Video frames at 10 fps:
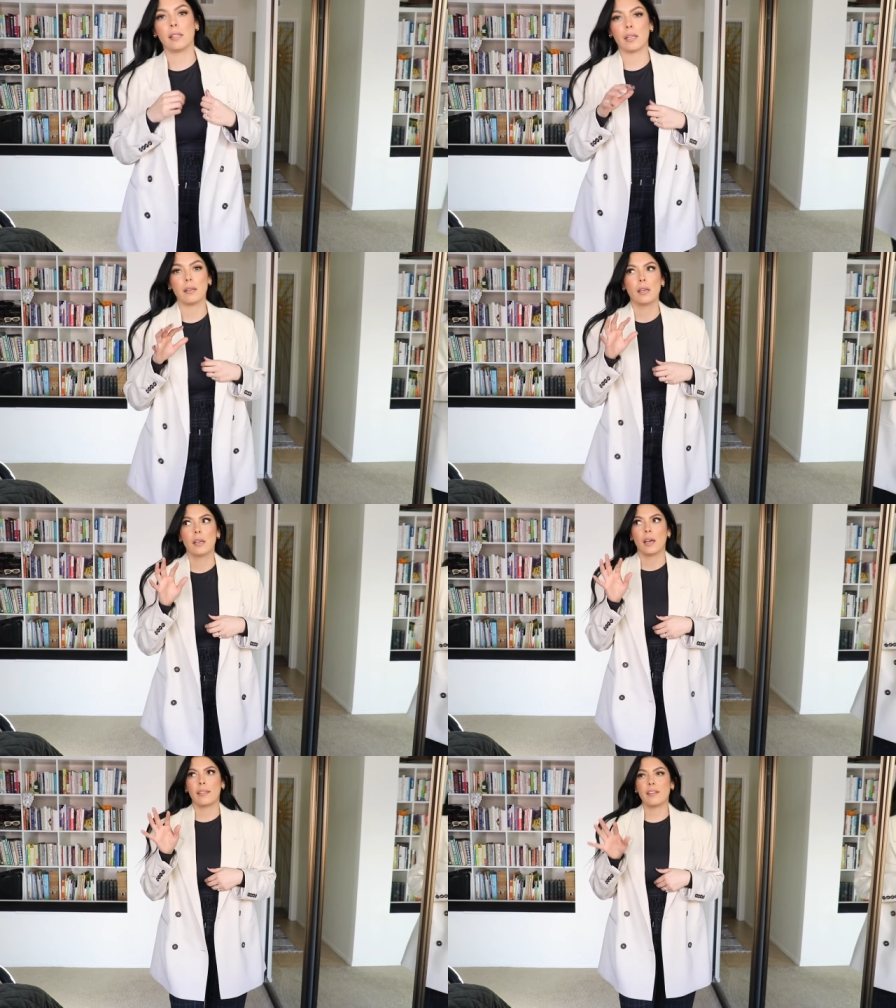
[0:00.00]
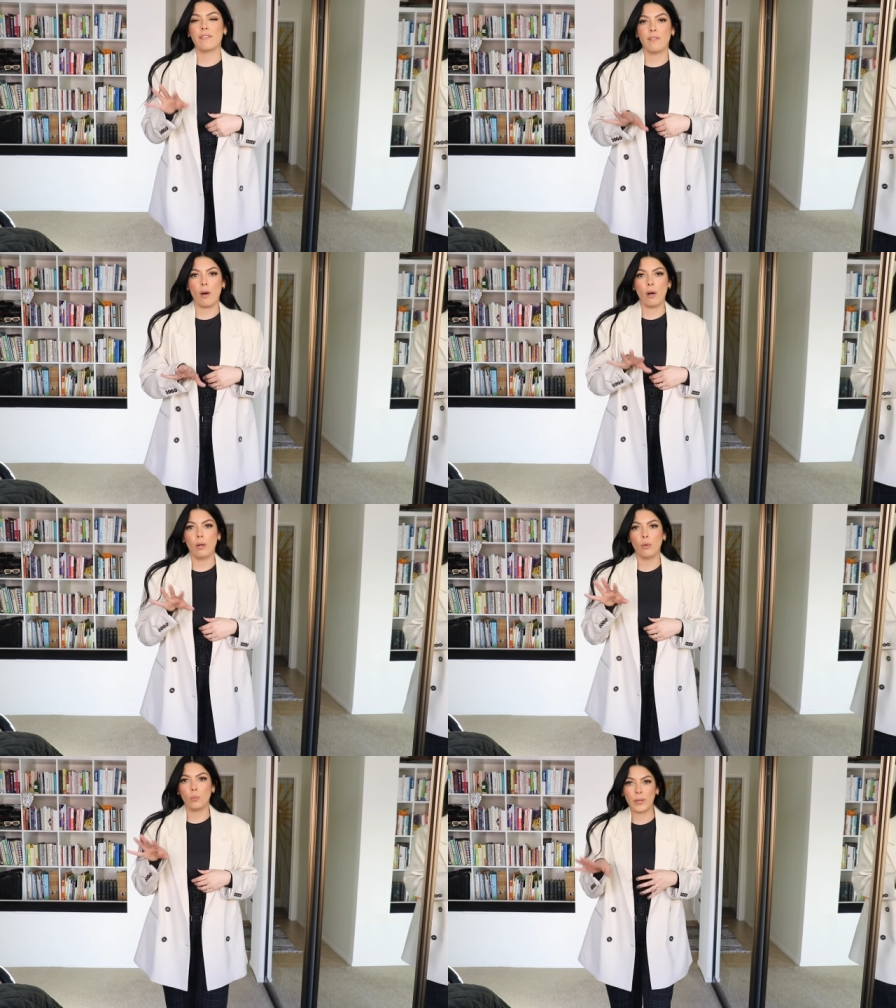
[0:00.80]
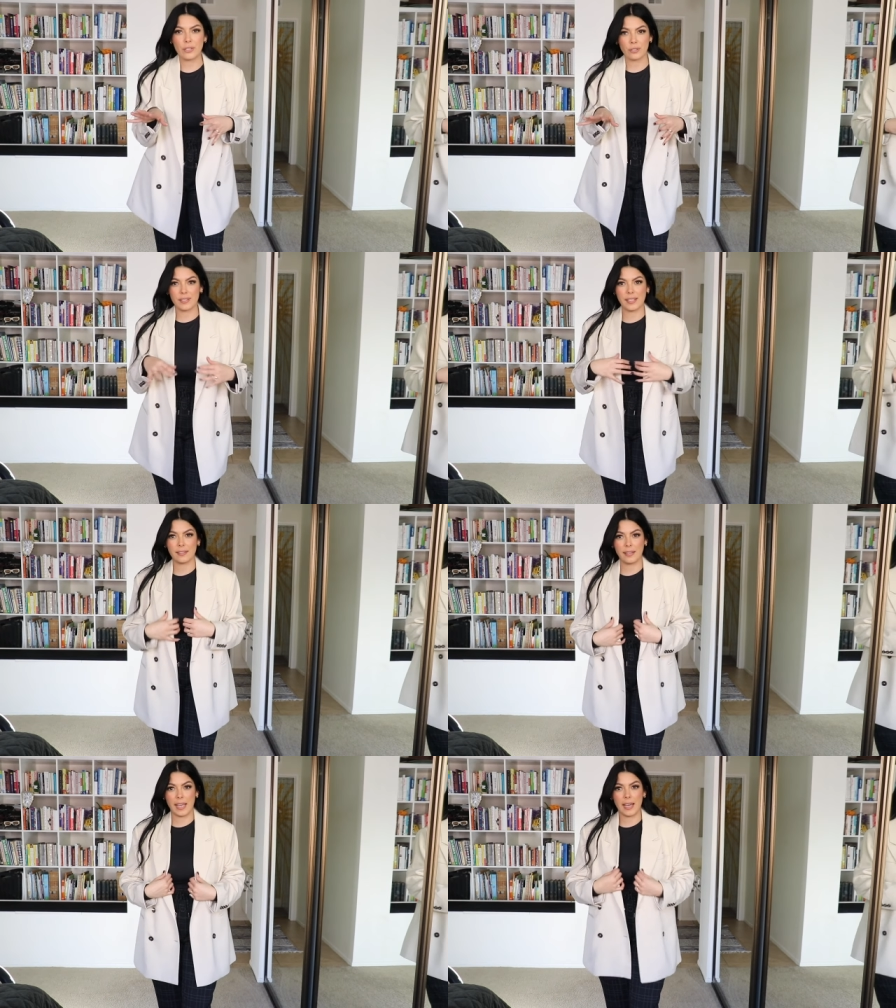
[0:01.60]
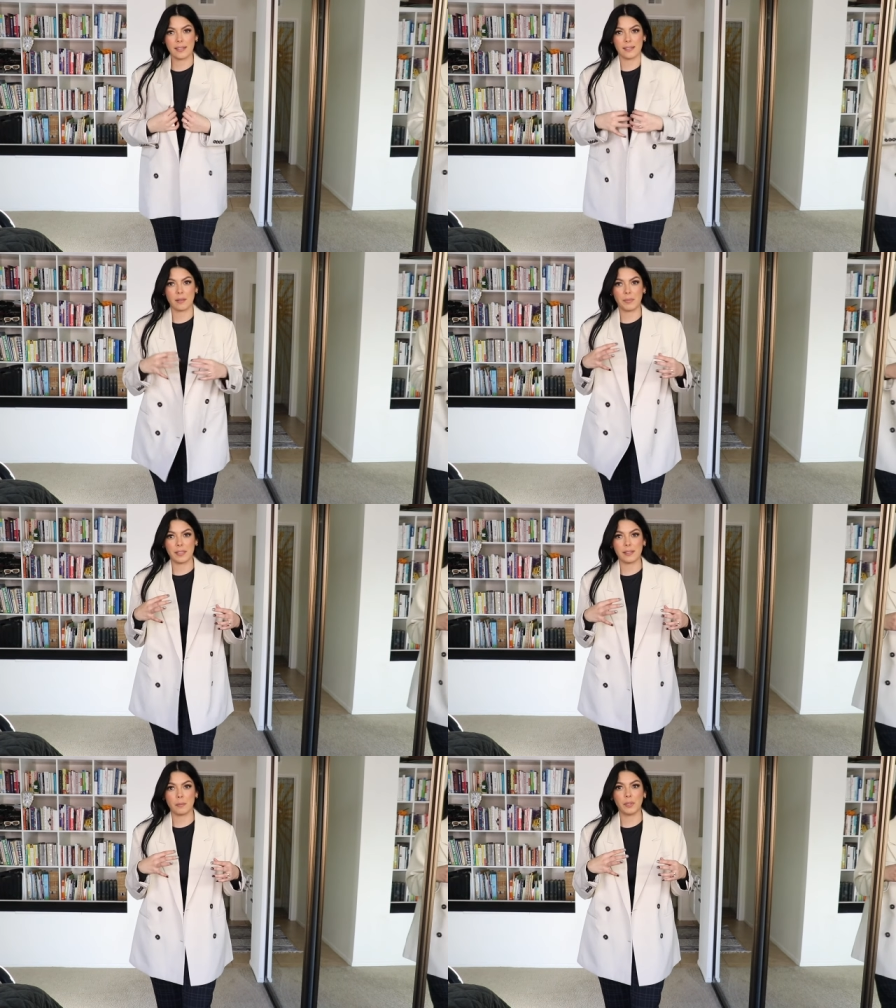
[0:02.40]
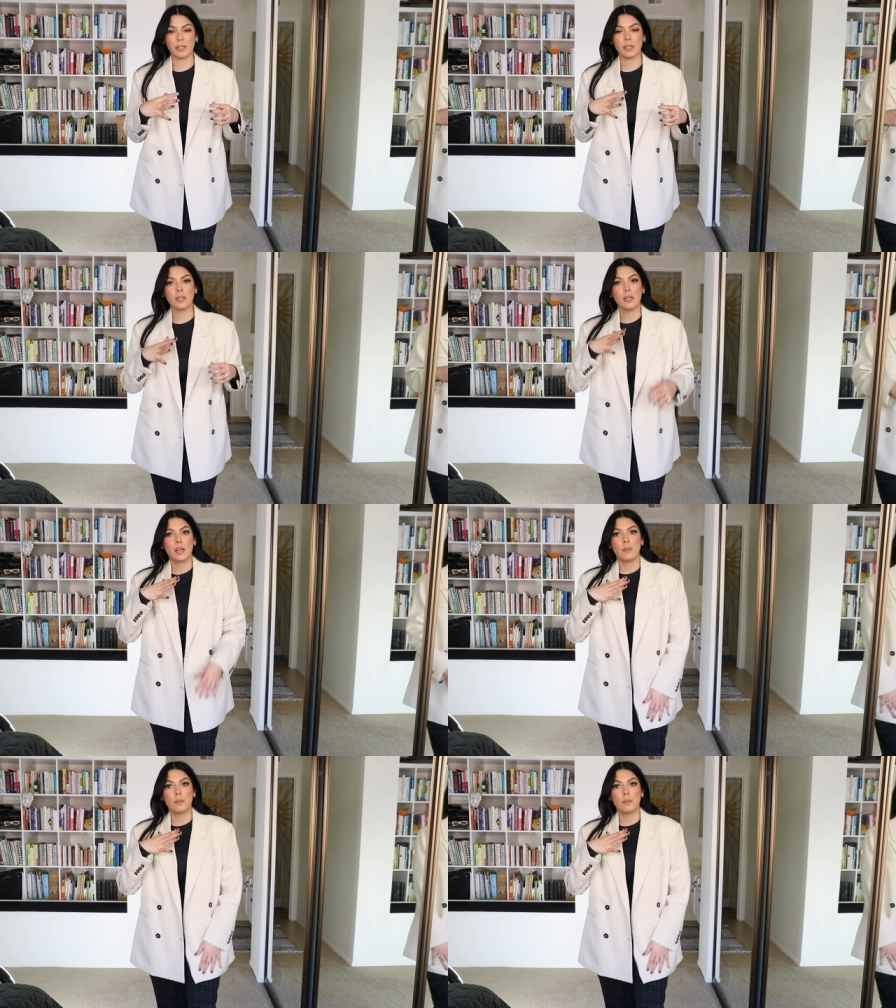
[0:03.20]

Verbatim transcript: Like, I think fall, winter season, they had something similar,